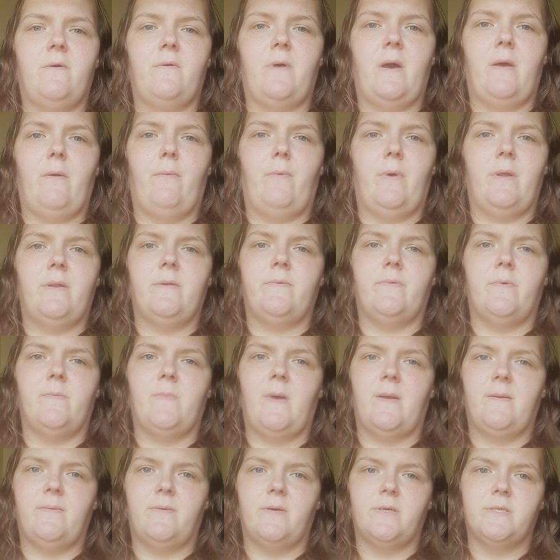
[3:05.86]
I went for
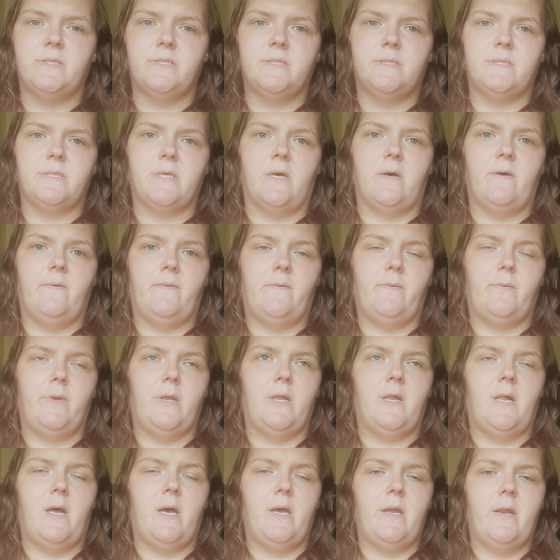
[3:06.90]
my first soft
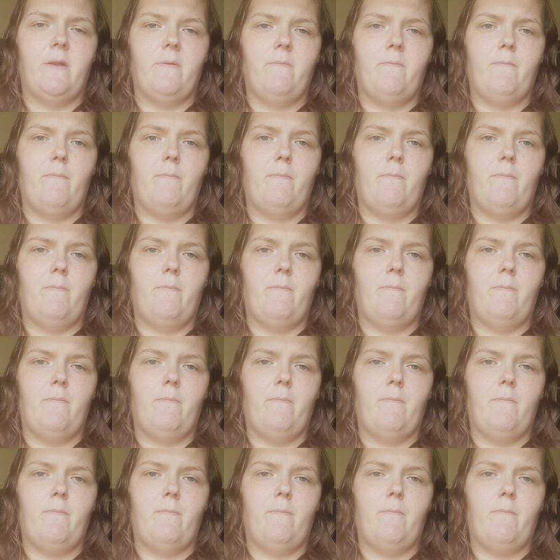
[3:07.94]
reline,